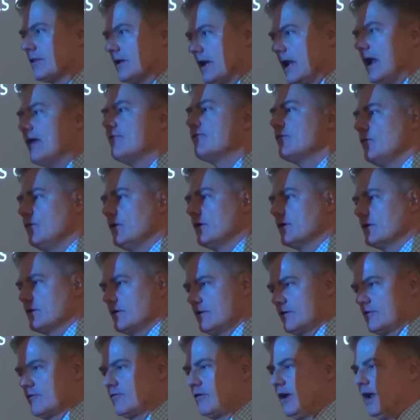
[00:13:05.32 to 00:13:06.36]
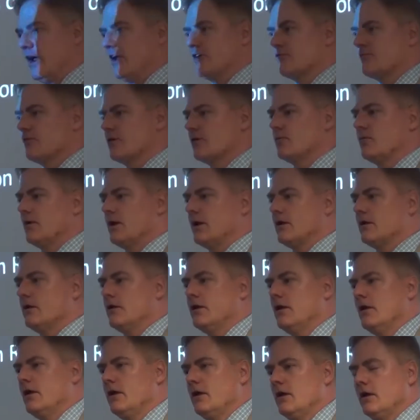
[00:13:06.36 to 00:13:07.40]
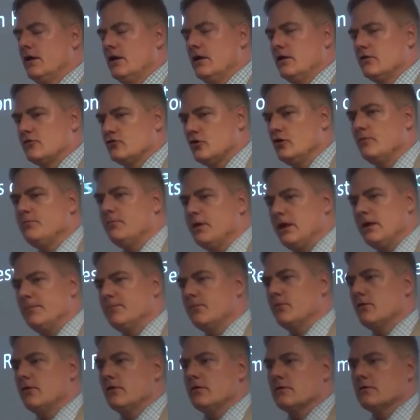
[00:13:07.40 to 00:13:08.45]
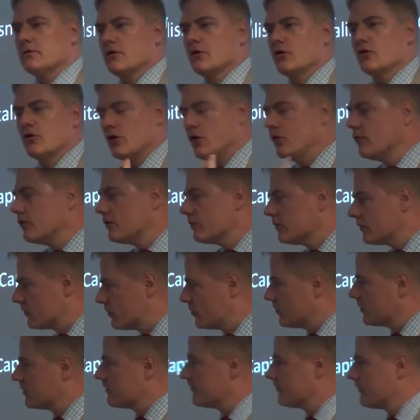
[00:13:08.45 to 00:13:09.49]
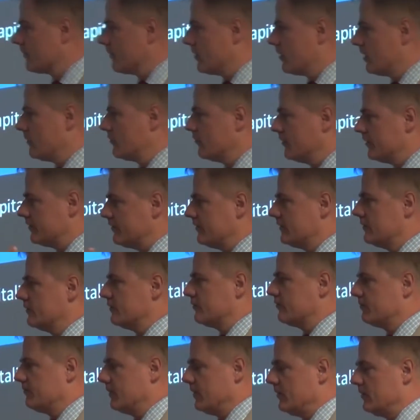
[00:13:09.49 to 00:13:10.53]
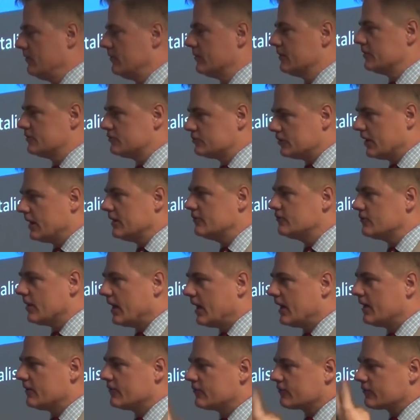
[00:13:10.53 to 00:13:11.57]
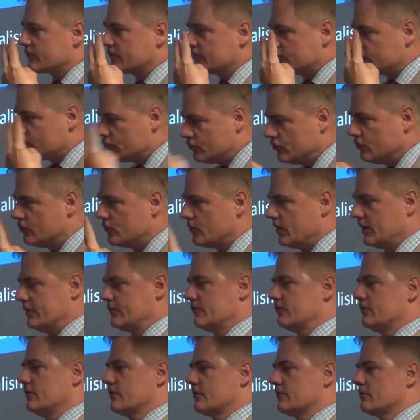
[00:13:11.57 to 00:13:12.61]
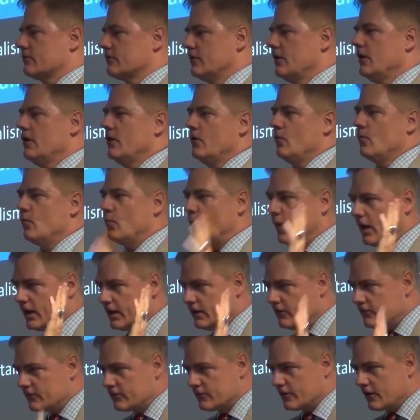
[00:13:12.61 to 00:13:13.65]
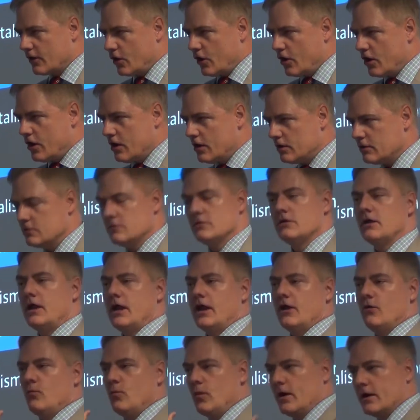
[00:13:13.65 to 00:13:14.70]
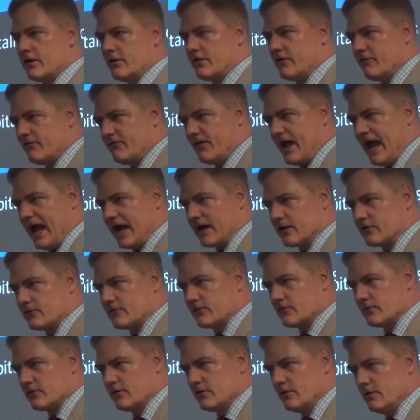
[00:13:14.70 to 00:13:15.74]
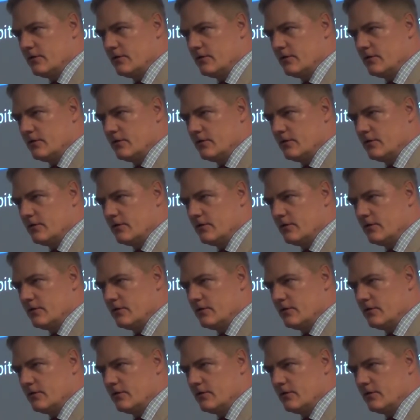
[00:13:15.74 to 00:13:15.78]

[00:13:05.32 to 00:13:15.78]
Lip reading: that everyone can grasp is when 2 people go to a court of law with a dispute, the judge asks 2 questions. What is the law and what are the facts?